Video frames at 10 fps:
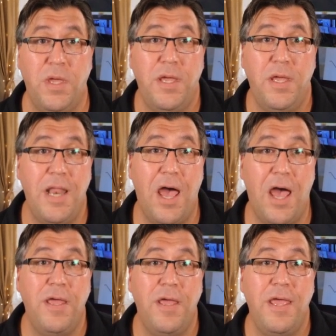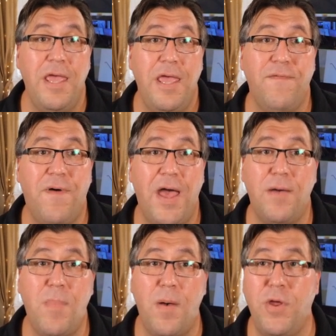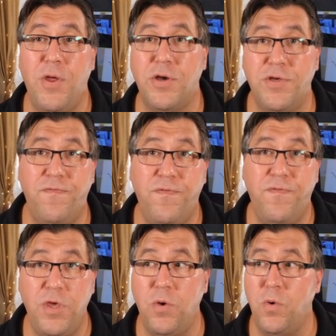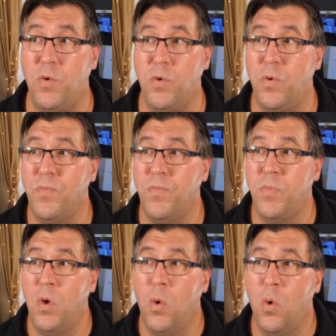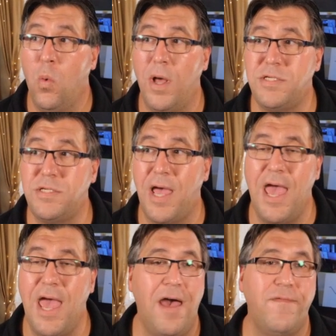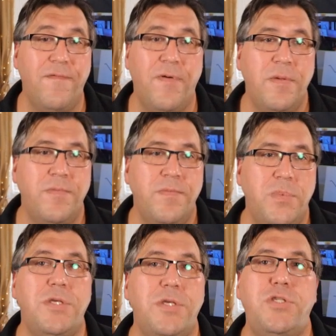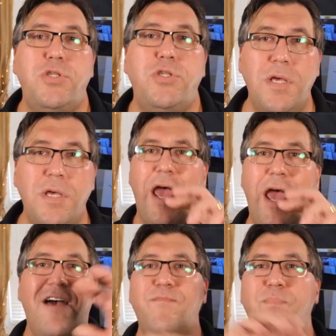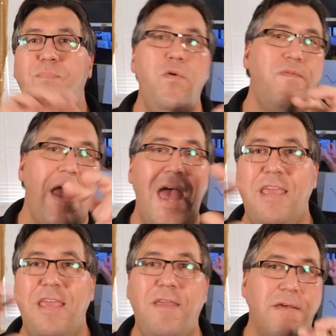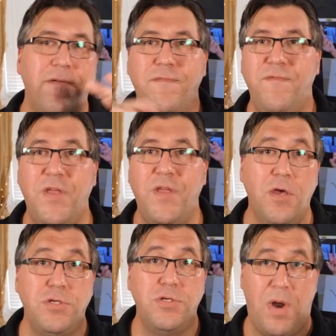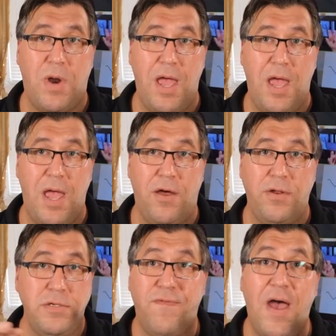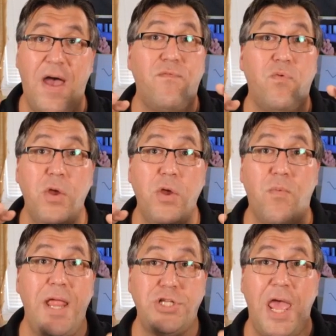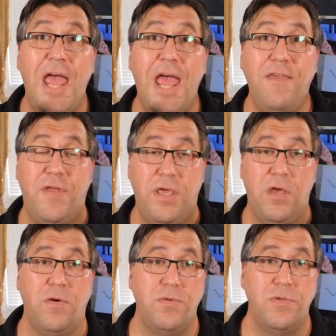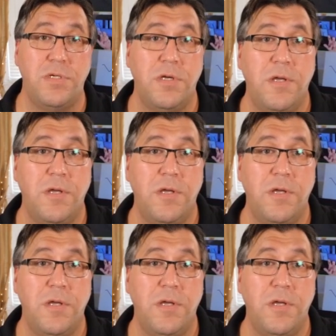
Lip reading: Now, if I come up here to view, so as soon as I have moved any videos around, if I have rearranged any videos,